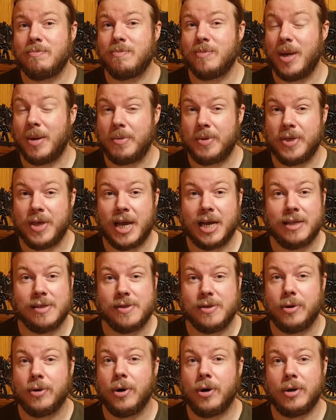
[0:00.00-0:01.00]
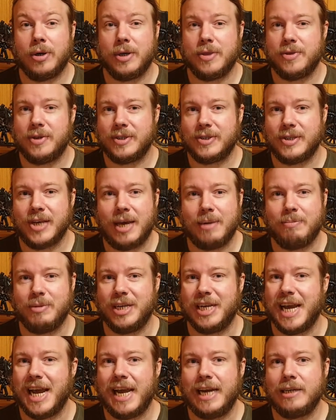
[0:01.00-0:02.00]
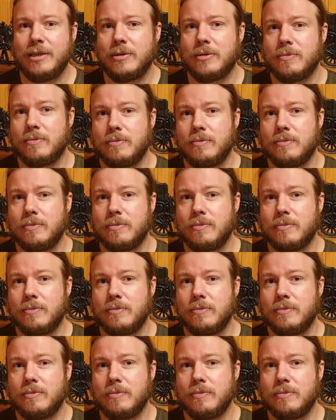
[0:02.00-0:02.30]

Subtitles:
Maybe they are all in the same gang.